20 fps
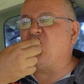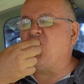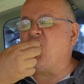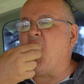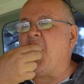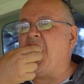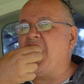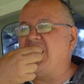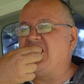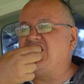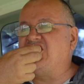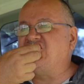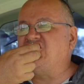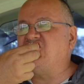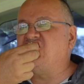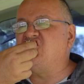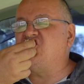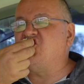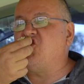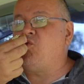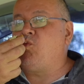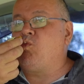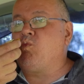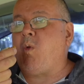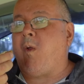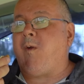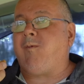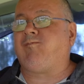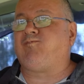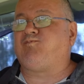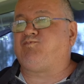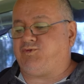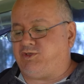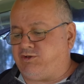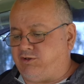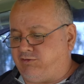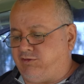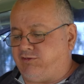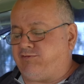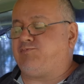Mm.
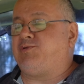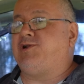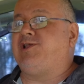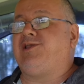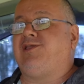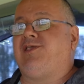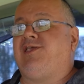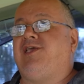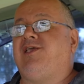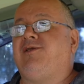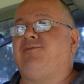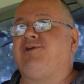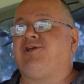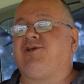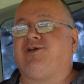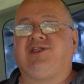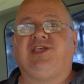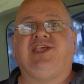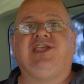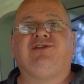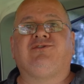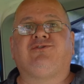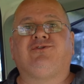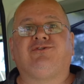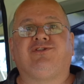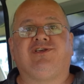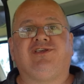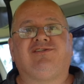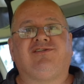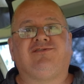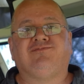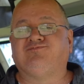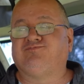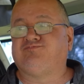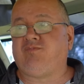Guys, there's plenty here. We've got to eat all this.